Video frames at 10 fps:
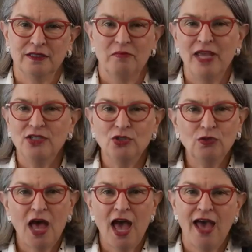makes
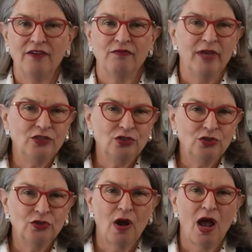you laugh, makes
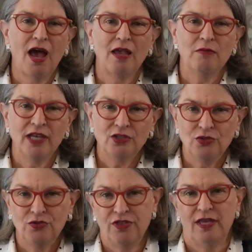you cry,
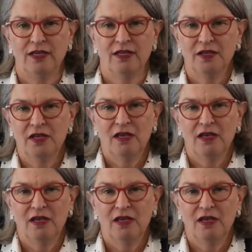makes you think.